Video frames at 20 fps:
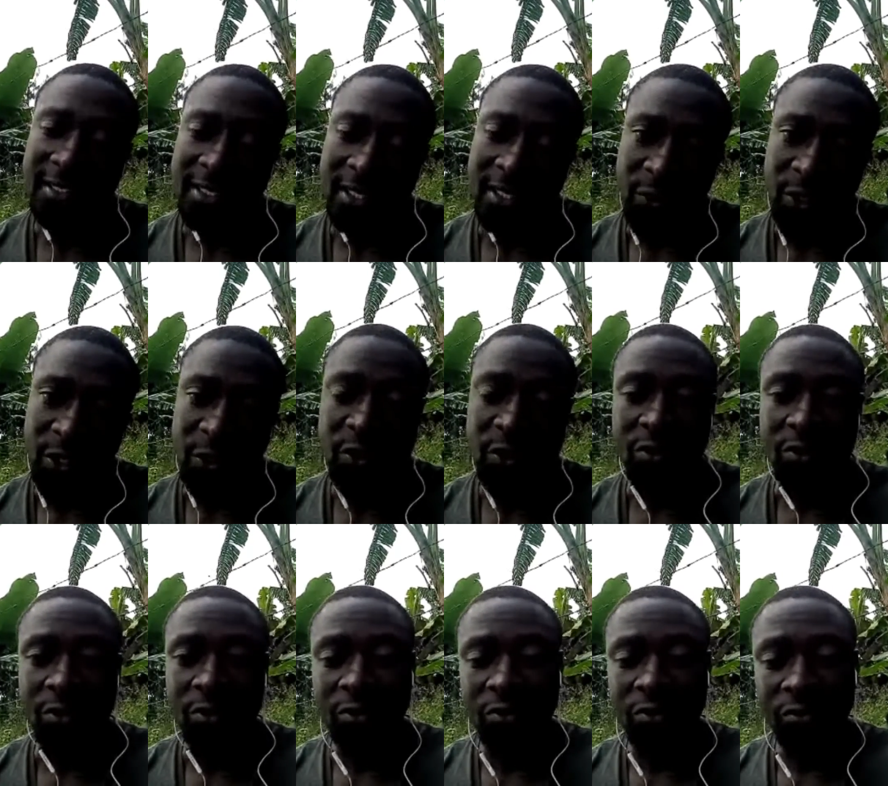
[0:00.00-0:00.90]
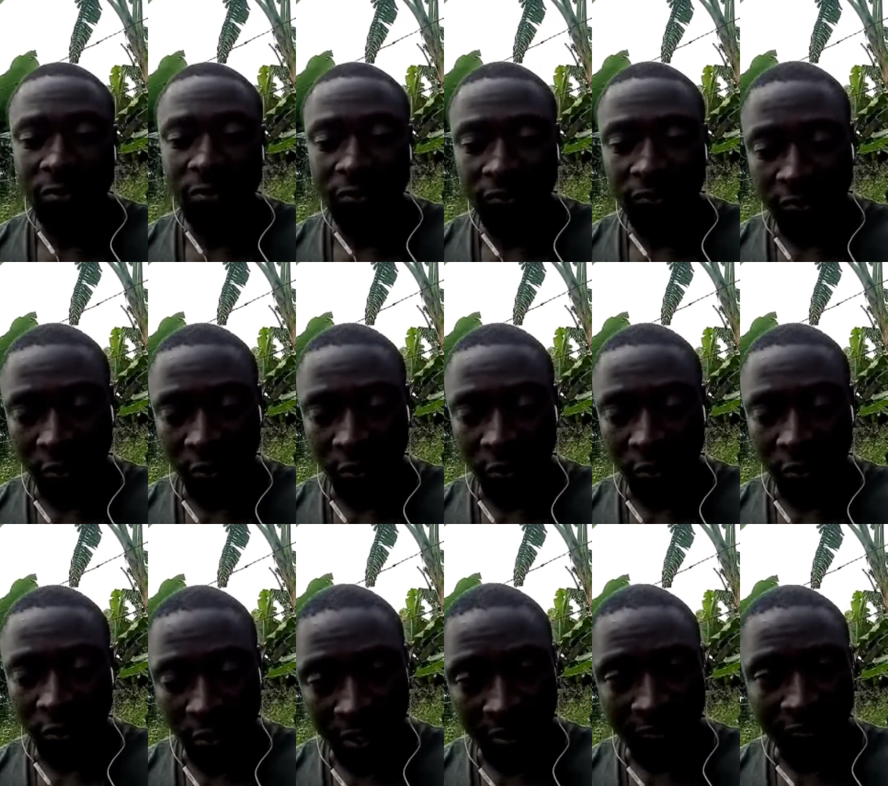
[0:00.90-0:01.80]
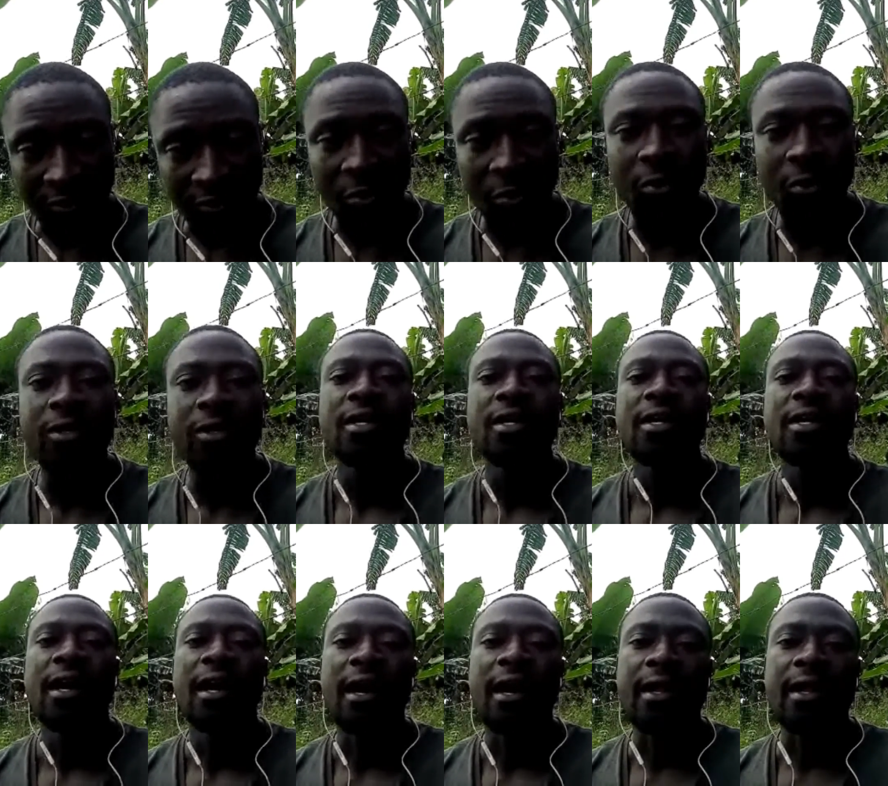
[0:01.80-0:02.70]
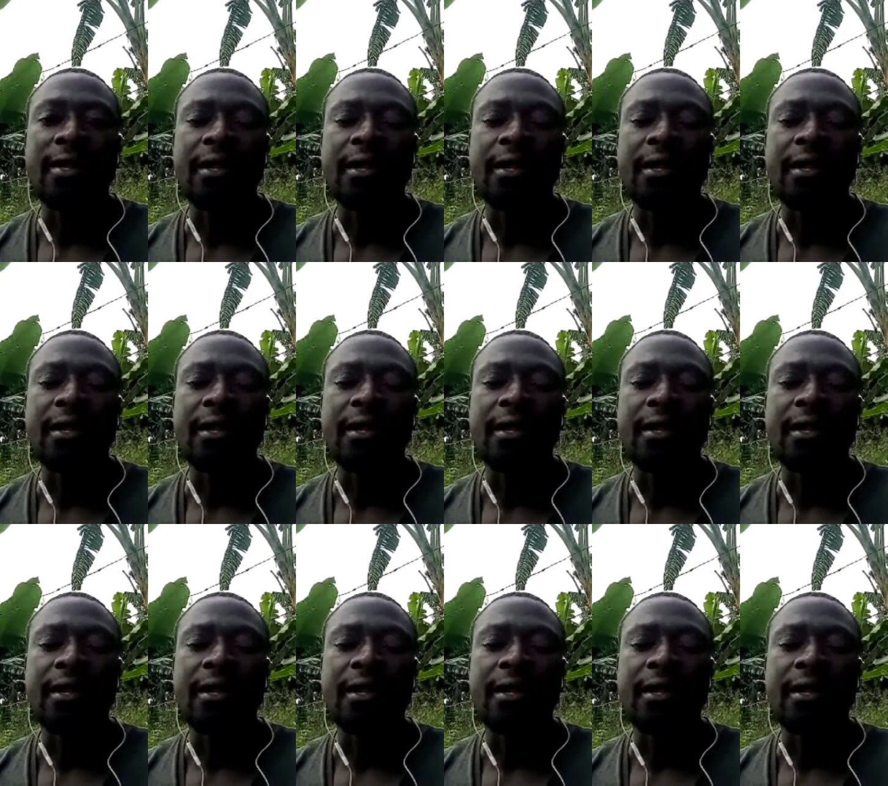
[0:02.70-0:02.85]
that we used to do fodder for, and